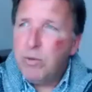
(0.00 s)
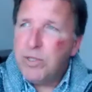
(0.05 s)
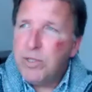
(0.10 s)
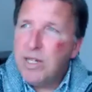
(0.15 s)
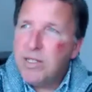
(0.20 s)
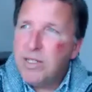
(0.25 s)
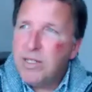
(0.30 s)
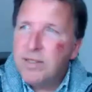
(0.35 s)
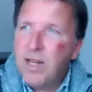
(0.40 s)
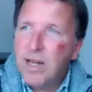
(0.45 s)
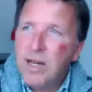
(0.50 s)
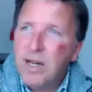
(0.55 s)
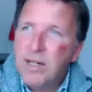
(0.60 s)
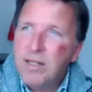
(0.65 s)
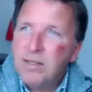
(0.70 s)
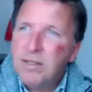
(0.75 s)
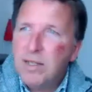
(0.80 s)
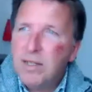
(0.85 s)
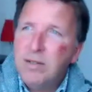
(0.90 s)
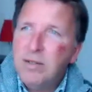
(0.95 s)
here today,
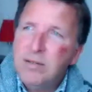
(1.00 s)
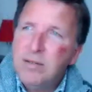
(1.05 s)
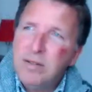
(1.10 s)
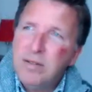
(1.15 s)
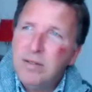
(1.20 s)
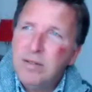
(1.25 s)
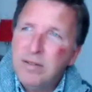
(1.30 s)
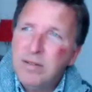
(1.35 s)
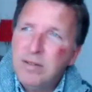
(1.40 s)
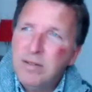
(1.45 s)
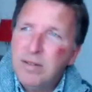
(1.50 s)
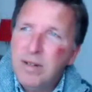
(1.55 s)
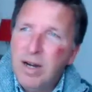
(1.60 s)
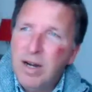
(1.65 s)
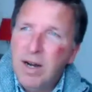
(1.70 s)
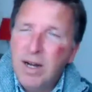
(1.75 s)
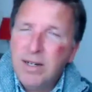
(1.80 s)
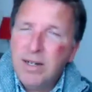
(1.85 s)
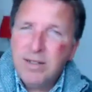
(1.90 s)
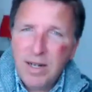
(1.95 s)
I'd I'd
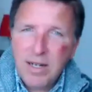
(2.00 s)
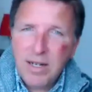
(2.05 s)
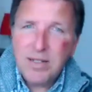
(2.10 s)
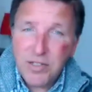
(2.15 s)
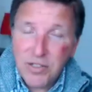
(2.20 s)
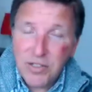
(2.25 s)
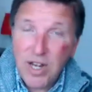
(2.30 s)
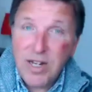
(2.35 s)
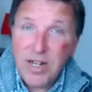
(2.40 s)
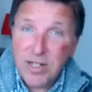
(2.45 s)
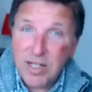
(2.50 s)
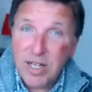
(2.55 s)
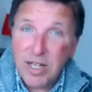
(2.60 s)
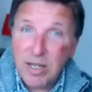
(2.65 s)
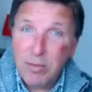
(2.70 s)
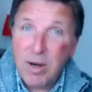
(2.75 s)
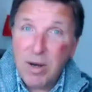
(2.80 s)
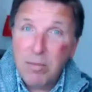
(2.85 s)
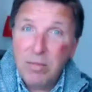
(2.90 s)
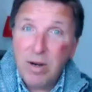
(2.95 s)
I'd like to say to
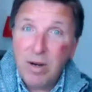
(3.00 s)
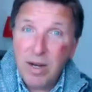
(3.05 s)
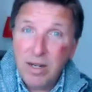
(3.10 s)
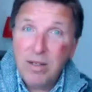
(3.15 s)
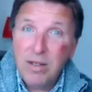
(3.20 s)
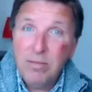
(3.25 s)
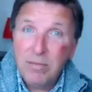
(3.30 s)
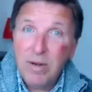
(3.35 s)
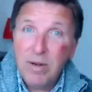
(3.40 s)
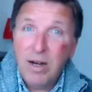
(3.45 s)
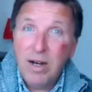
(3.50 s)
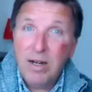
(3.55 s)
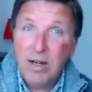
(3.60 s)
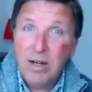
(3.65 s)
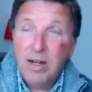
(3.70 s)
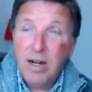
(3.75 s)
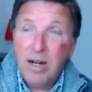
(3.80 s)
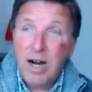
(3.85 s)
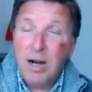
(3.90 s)
him, I'm I. am i